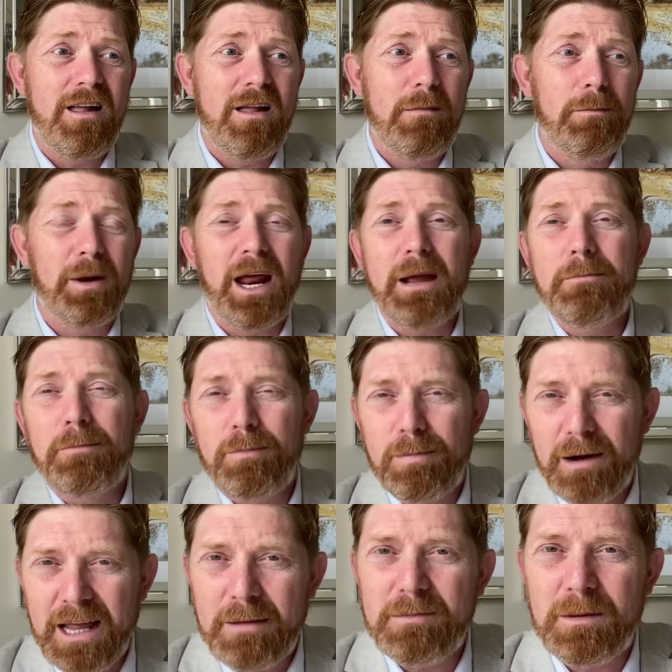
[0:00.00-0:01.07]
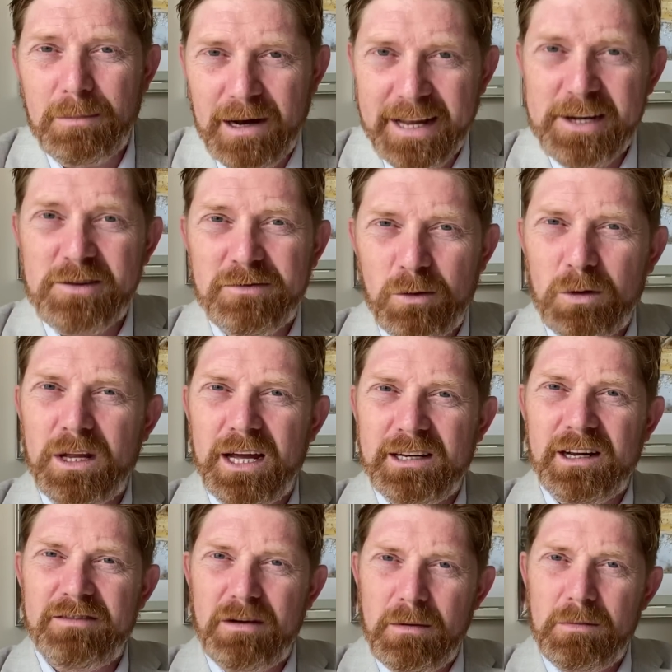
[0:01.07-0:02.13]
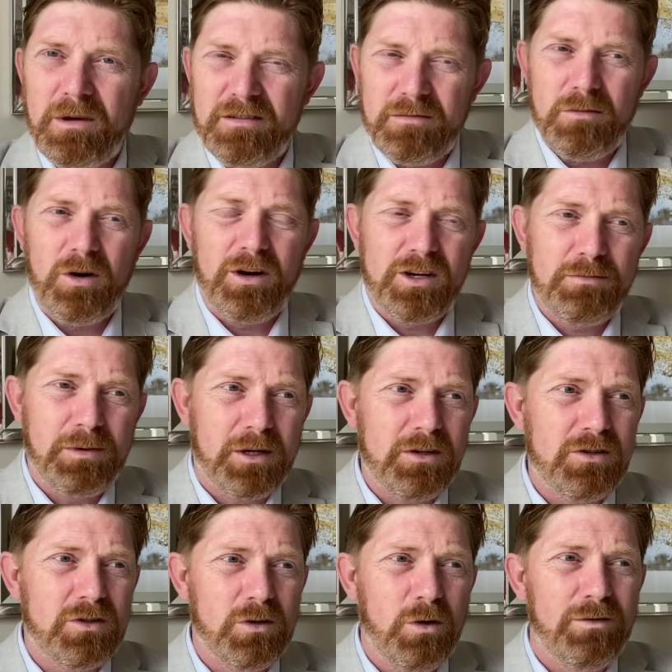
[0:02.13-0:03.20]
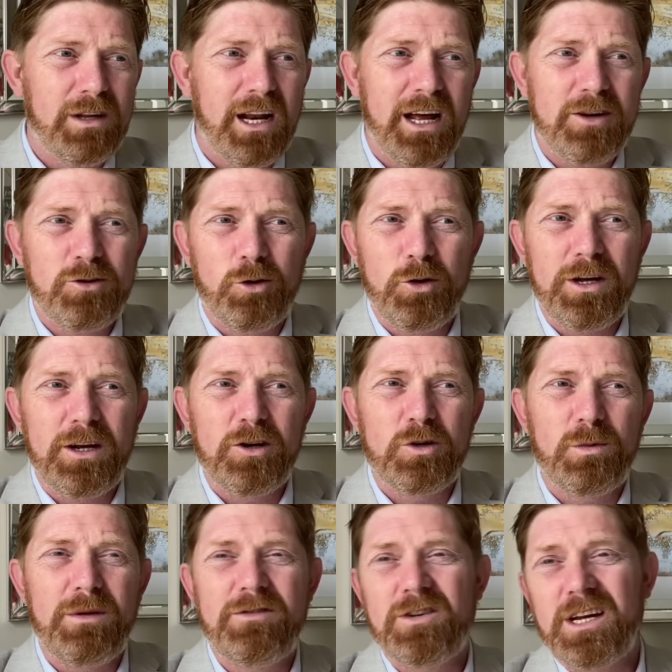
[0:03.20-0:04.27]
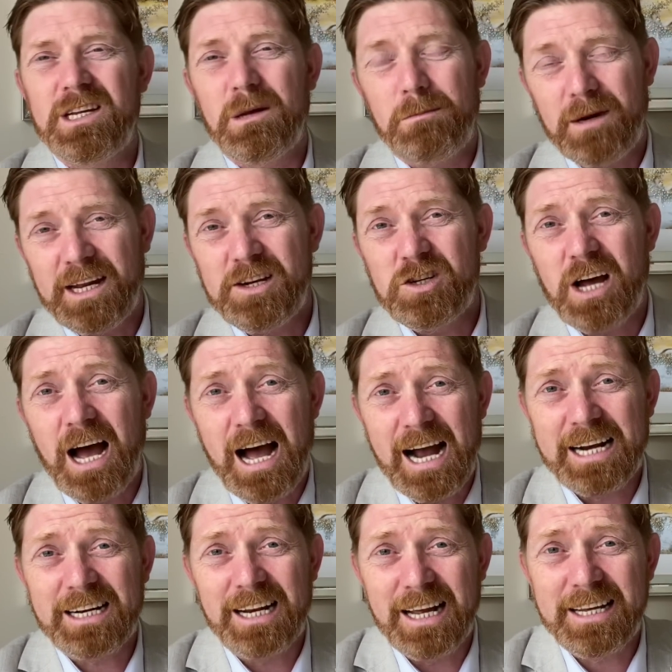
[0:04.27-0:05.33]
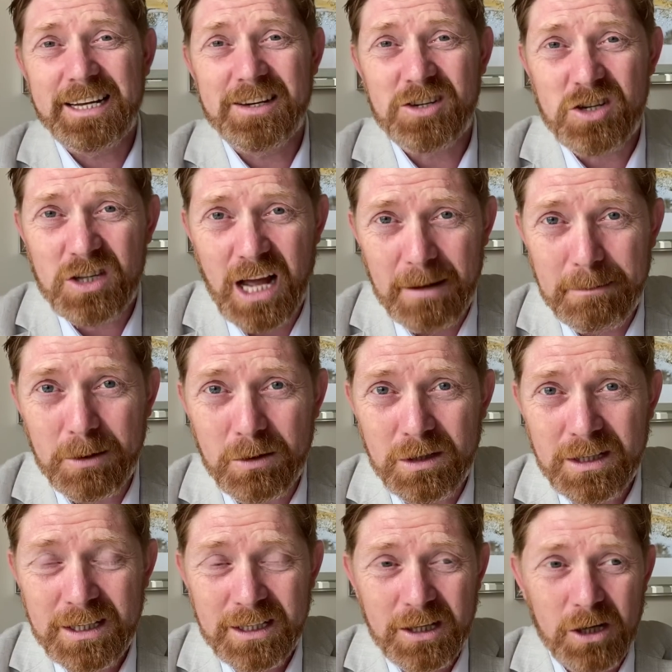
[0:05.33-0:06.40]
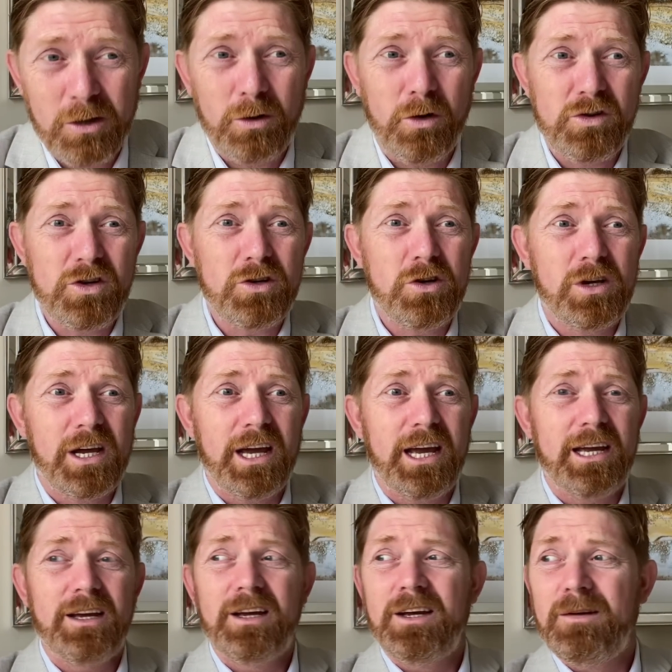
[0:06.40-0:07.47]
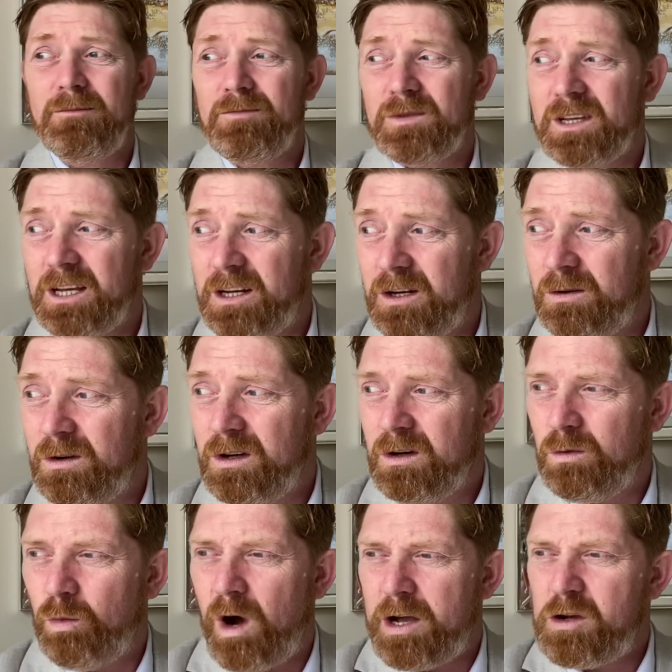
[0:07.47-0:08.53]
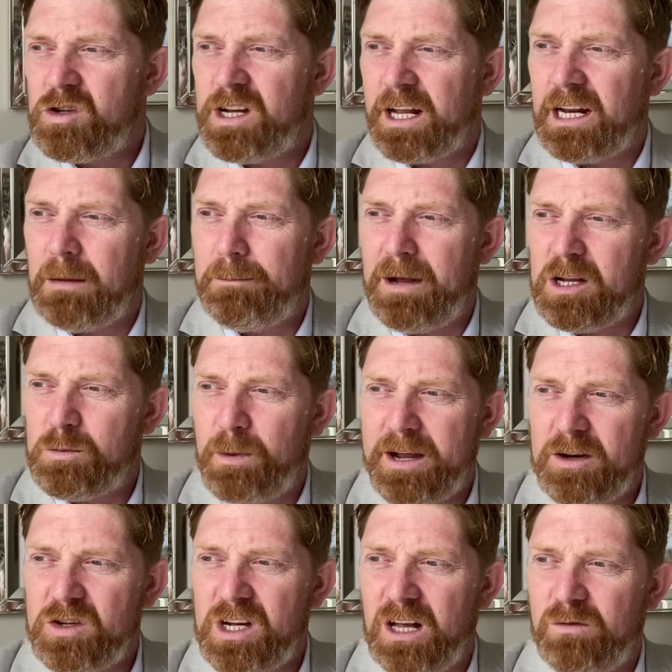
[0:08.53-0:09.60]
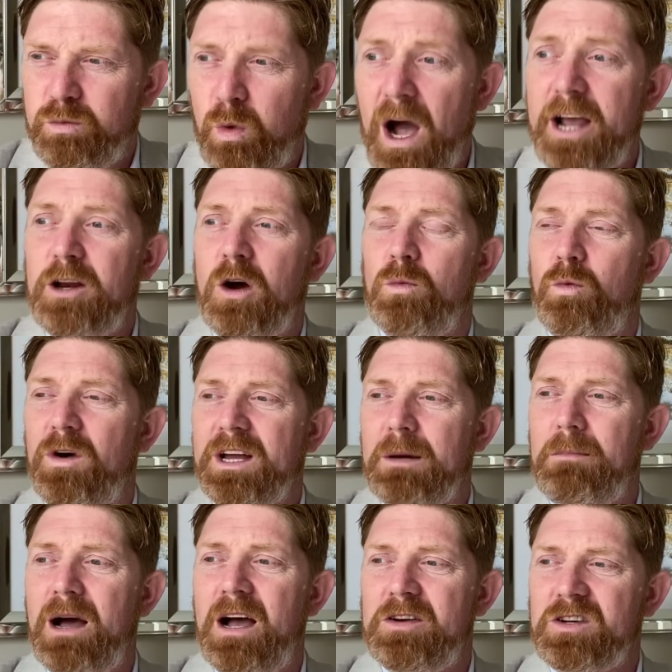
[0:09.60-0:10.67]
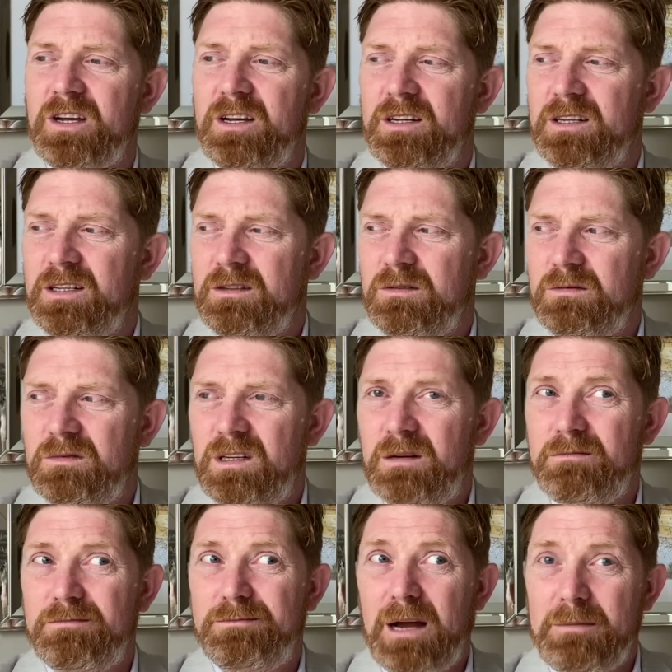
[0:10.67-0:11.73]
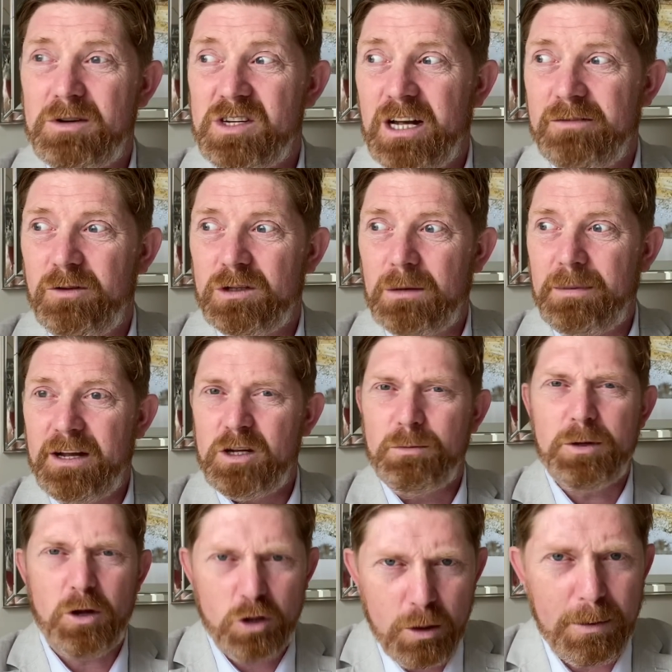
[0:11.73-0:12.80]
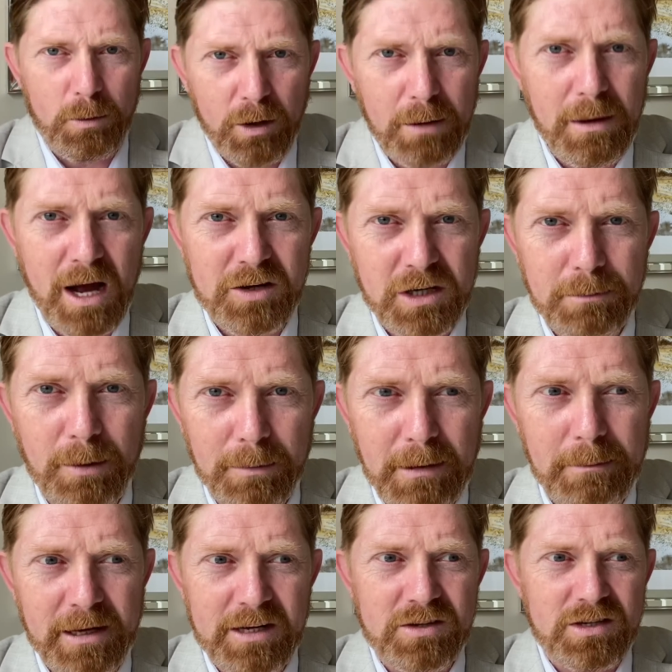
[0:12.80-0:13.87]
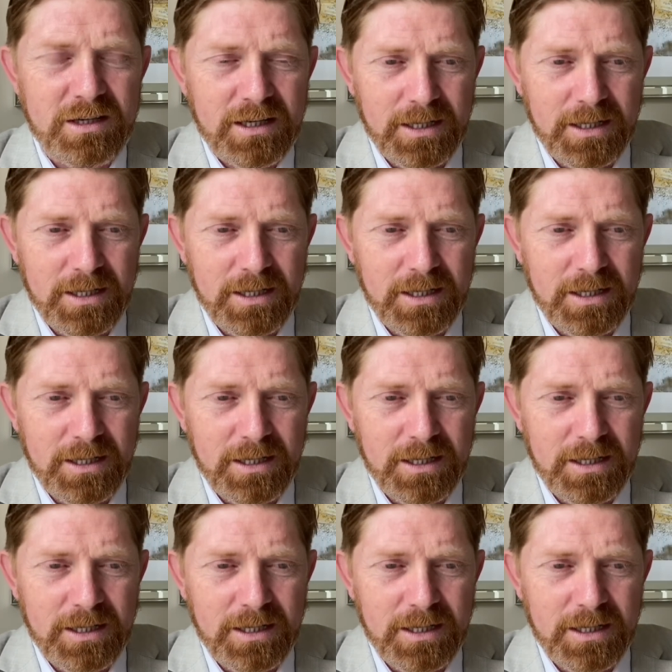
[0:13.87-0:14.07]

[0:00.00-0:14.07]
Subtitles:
But I blame the police for that, if I'm honest, because over the last 2 years, we've seen the police act like Gestapo across the UK. You know, why are you sitting on that bench by yourself? Why are you not wearing a mask? I'm by myself on the bench, but you should be wearing a mask in public place.